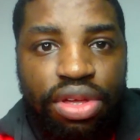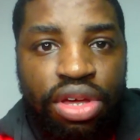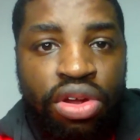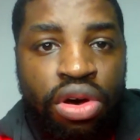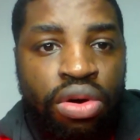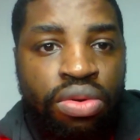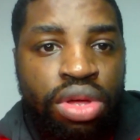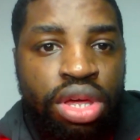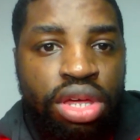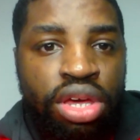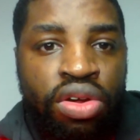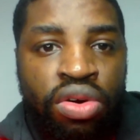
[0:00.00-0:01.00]
You
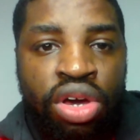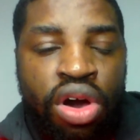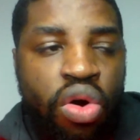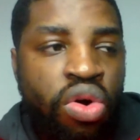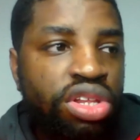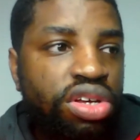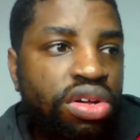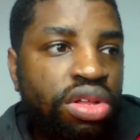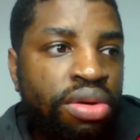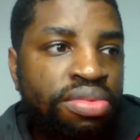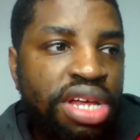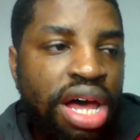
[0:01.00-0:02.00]
got other
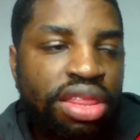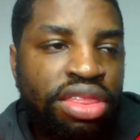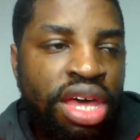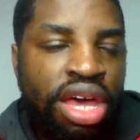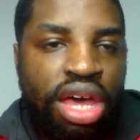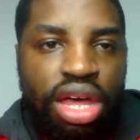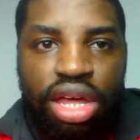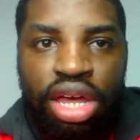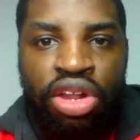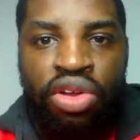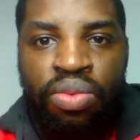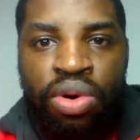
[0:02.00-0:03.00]
clubs out there
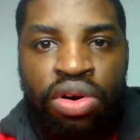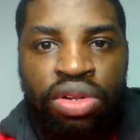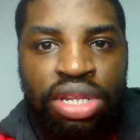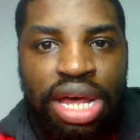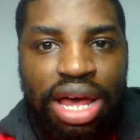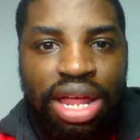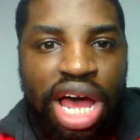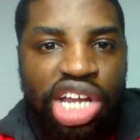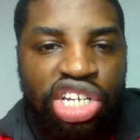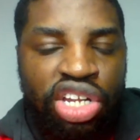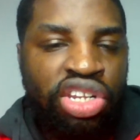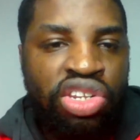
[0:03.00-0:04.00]
in the world that
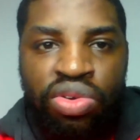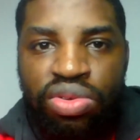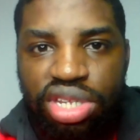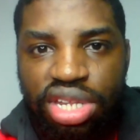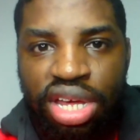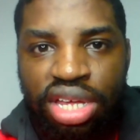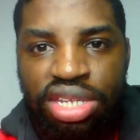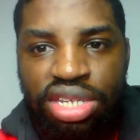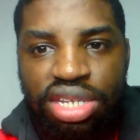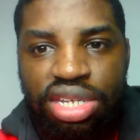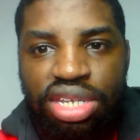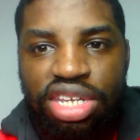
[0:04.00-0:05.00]
actually do things.
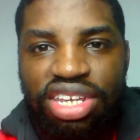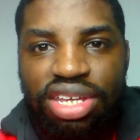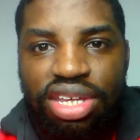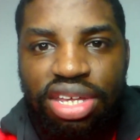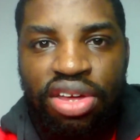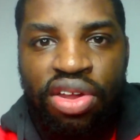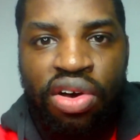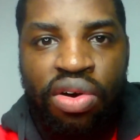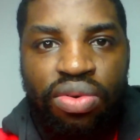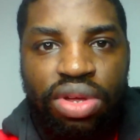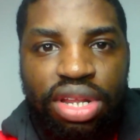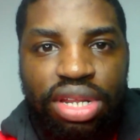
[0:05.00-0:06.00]

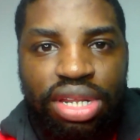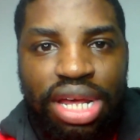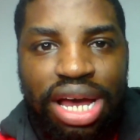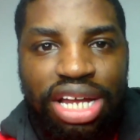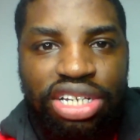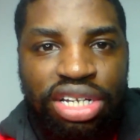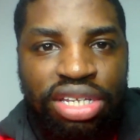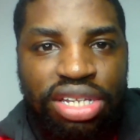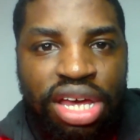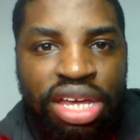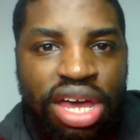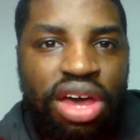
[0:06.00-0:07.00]
They actually say,
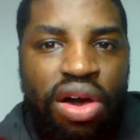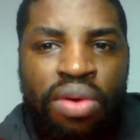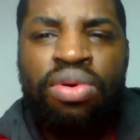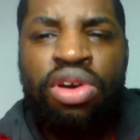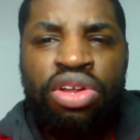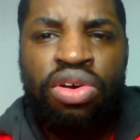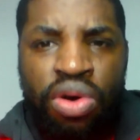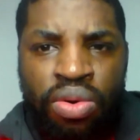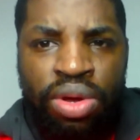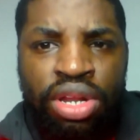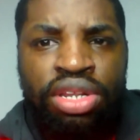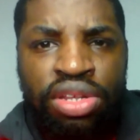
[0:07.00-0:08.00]
yeah, I'm gonna go
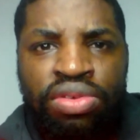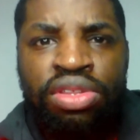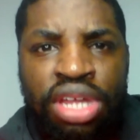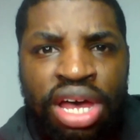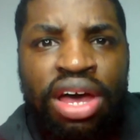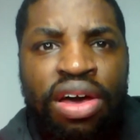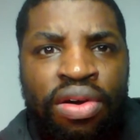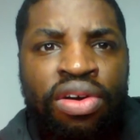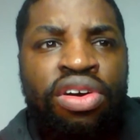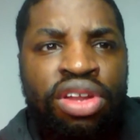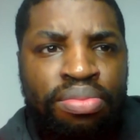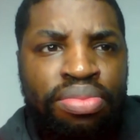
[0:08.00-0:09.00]
and do that. I'm
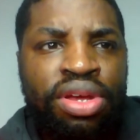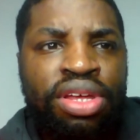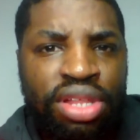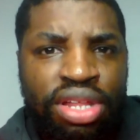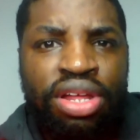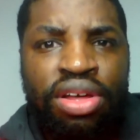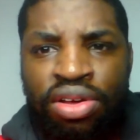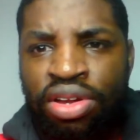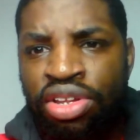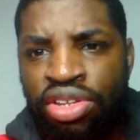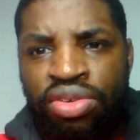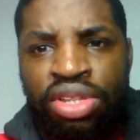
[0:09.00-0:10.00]
gonna bring, I'm gonna
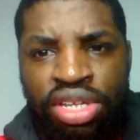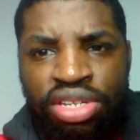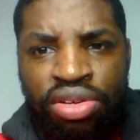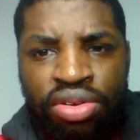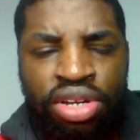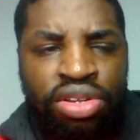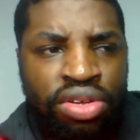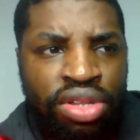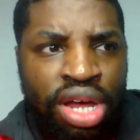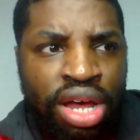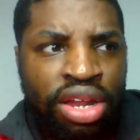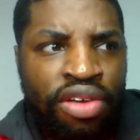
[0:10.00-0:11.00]
do this. I'm gonna do
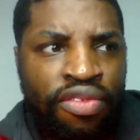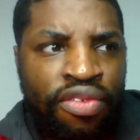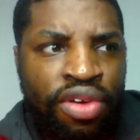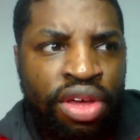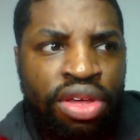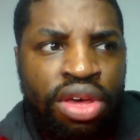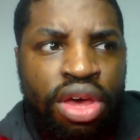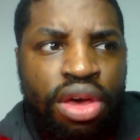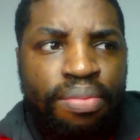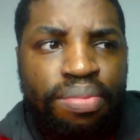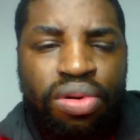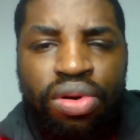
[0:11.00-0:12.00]
that and everything.
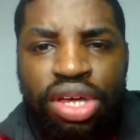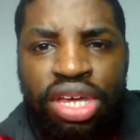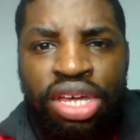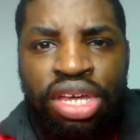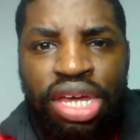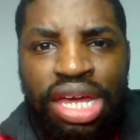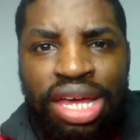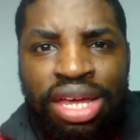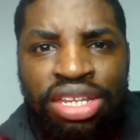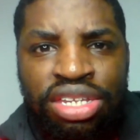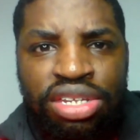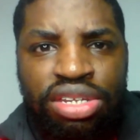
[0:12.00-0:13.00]
But he
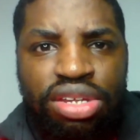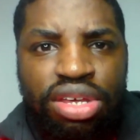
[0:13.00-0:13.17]
is,